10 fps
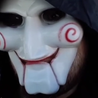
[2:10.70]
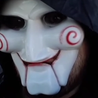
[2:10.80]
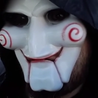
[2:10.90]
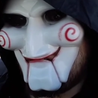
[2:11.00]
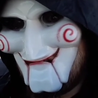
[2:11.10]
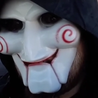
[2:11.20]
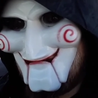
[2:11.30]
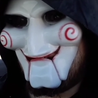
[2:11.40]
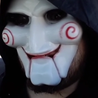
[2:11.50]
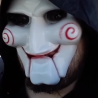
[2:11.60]
to be holding it
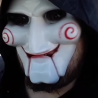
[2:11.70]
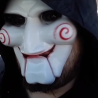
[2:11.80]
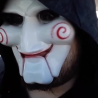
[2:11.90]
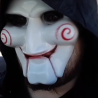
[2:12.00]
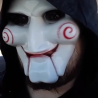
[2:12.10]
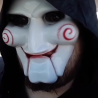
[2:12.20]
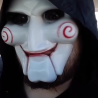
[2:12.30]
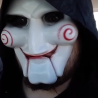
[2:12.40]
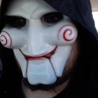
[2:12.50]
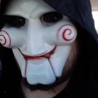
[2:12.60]
down in the gaming
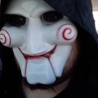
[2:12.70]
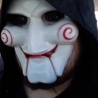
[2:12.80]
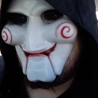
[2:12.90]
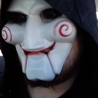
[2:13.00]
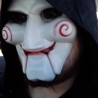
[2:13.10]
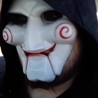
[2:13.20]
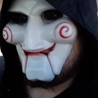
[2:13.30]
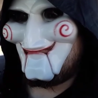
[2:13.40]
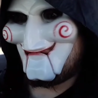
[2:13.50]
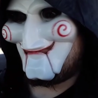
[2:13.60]
tent one of those days.
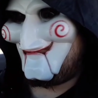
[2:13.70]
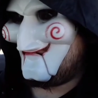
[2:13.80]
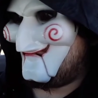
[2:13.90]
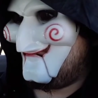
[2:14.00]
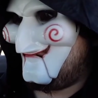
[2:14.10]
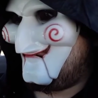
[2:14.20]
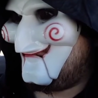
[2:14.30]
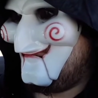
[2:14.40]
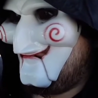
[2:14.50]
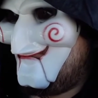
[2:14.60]

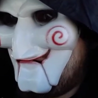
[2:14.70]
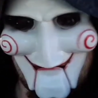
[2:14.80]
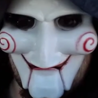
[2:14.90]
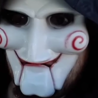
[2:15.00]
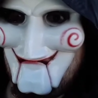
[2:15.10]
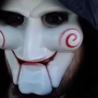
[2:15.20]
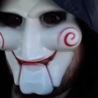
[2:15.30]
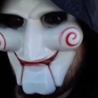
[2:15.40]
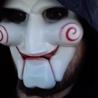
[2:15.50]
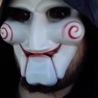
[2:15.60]
Motherfucking, what else? Oh yeah, if
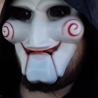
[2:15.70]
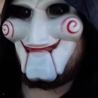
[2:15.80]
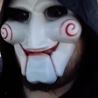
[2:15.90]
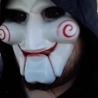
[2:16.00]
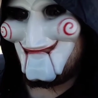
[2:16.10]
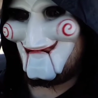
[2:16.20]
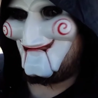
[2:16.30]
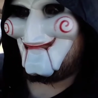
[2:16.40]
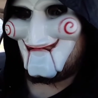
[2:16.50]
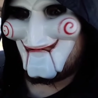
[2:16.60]
you want to come meet me,
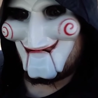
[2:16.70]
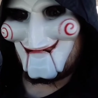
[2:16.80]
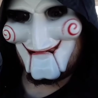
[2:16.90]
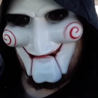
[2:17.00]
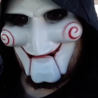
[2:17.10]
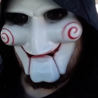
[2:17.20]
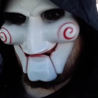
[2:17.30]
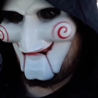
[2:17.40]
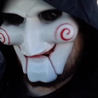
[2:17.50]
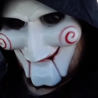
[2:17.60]
I'll be doing a signing
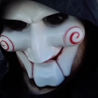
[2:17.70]
and a